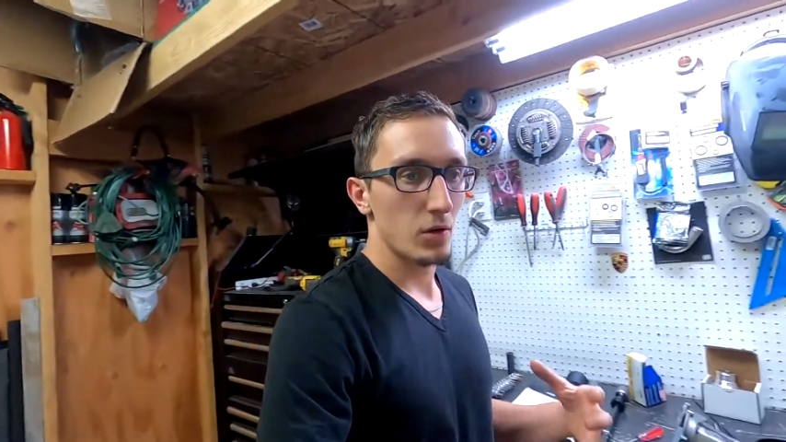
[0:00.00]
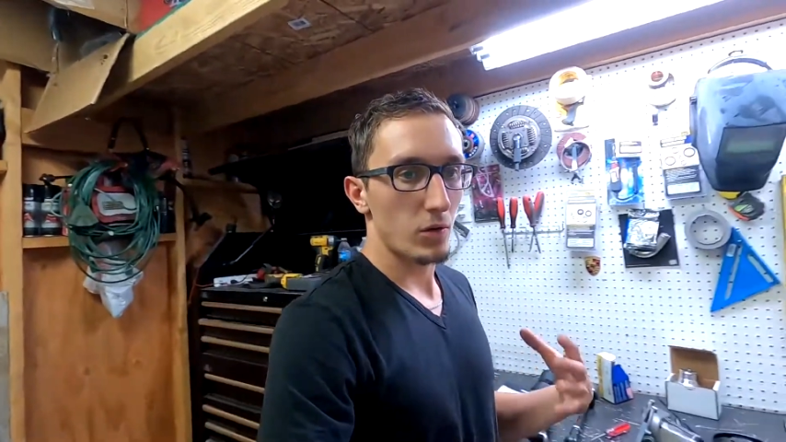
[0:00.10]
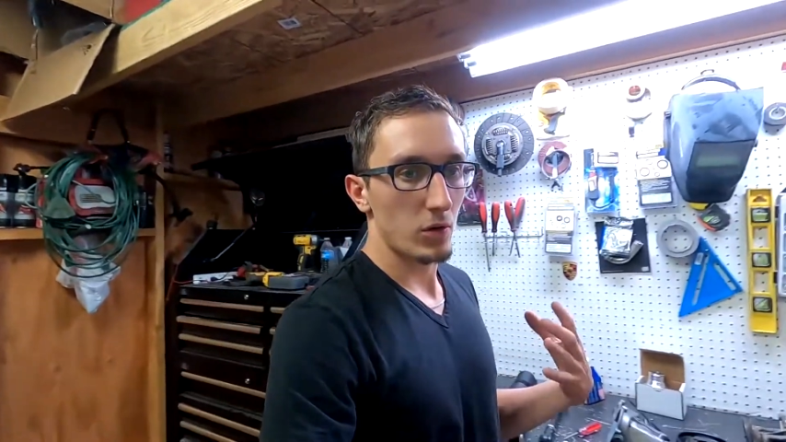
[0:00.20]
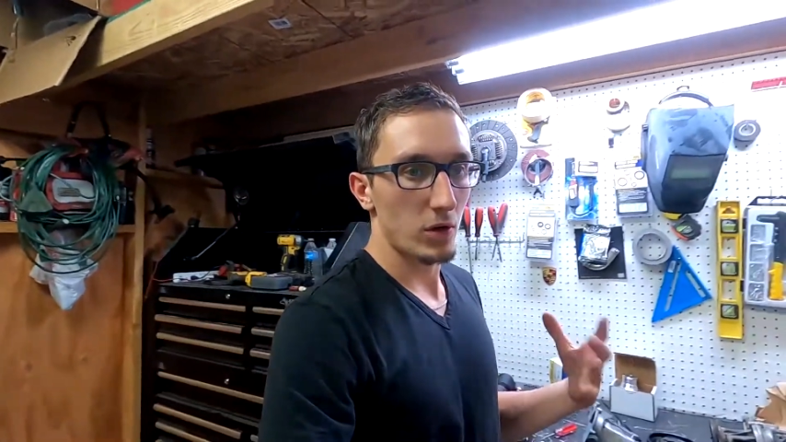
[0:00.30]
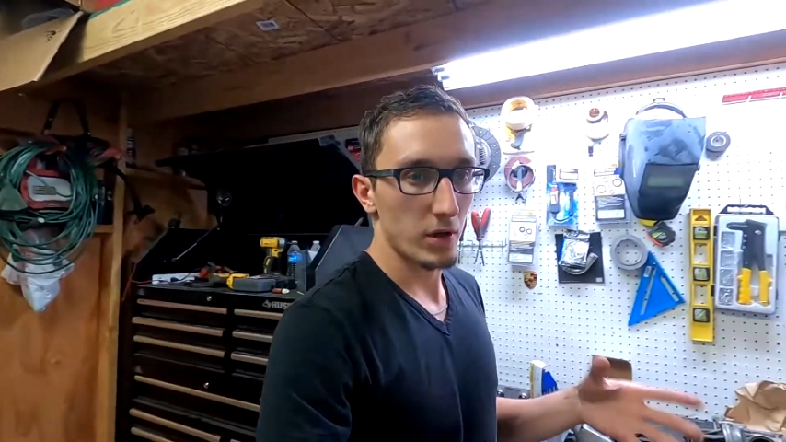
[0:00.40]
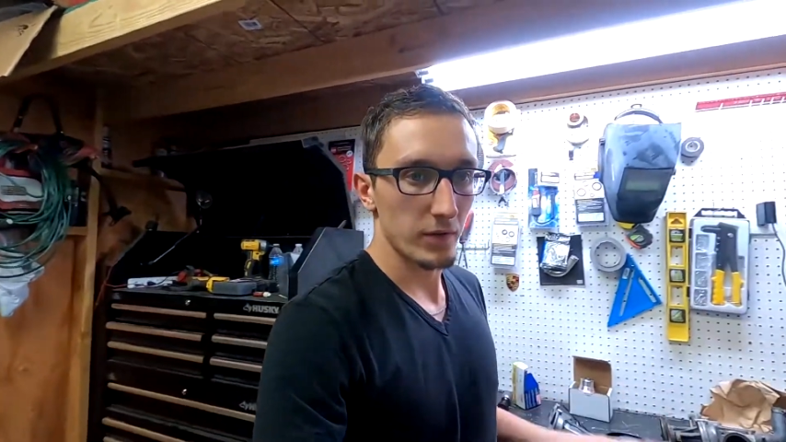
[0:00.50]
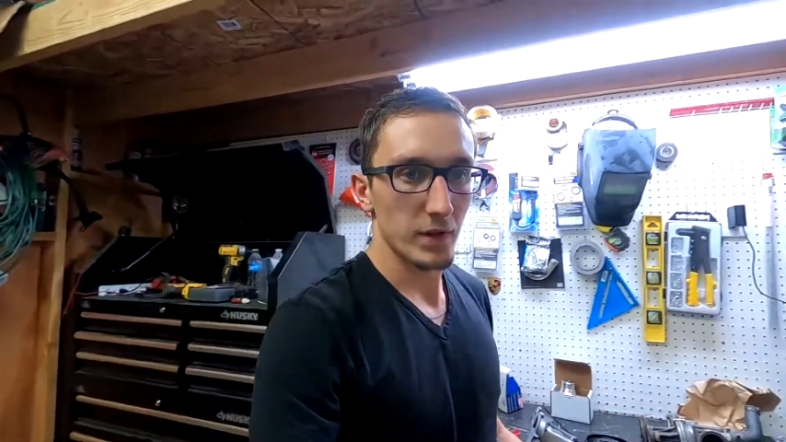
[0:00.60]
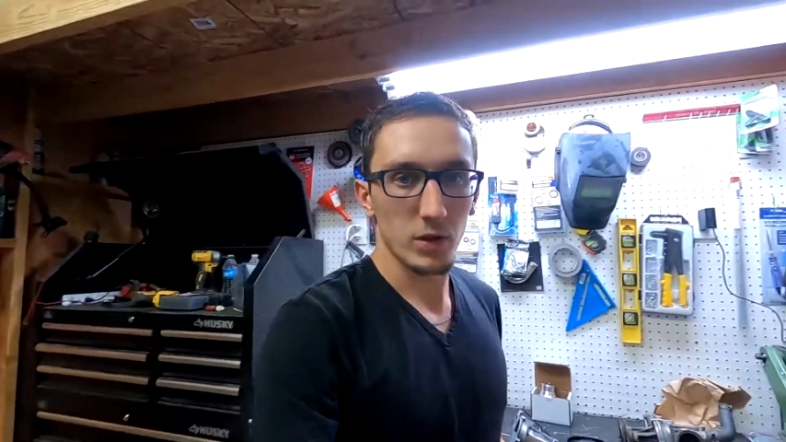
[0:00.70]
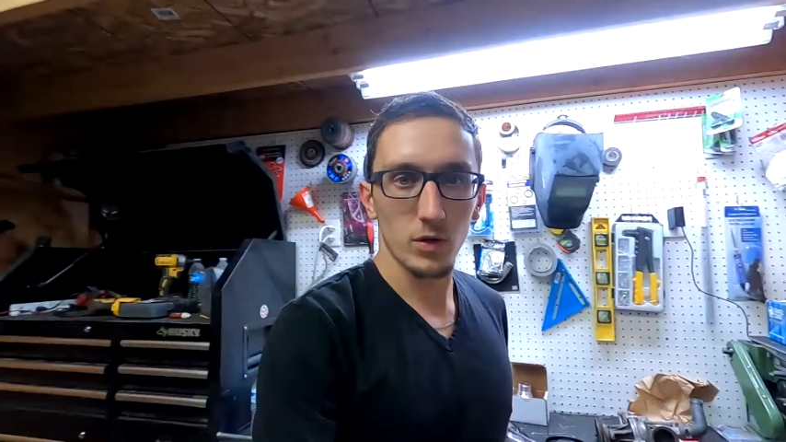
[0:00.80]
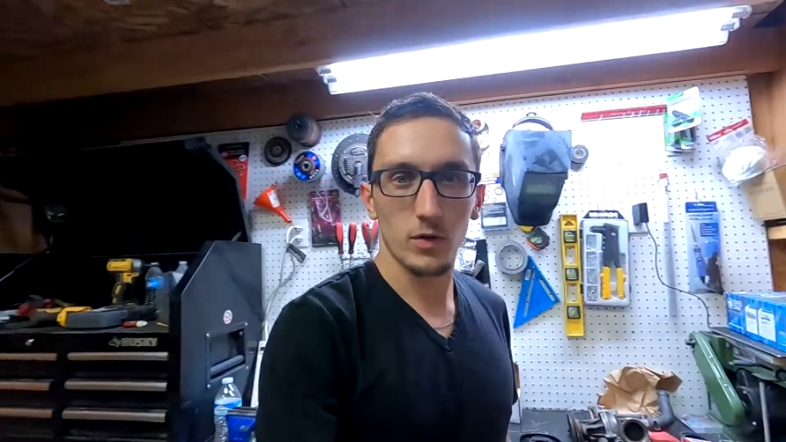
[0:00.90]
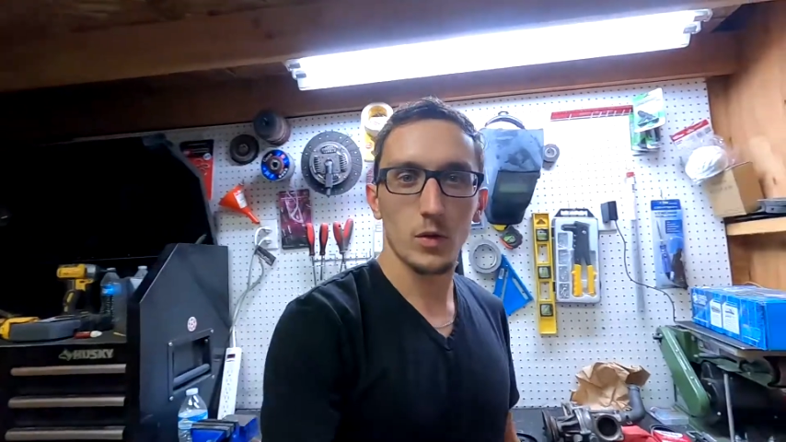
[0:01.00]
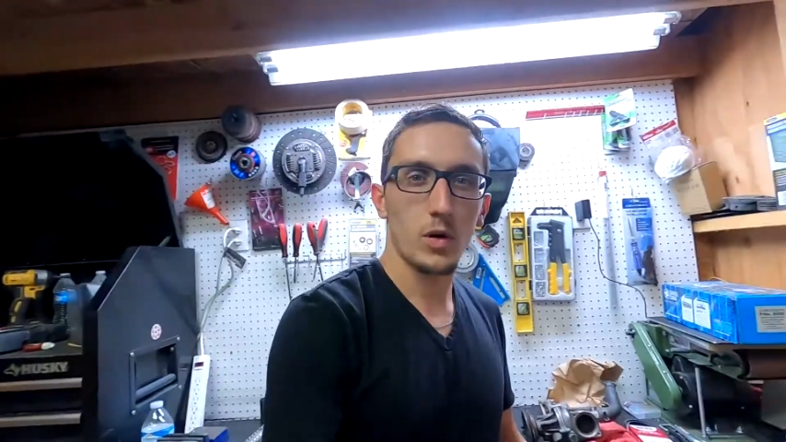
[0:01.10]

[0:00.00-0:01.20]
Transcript: or Vancouver,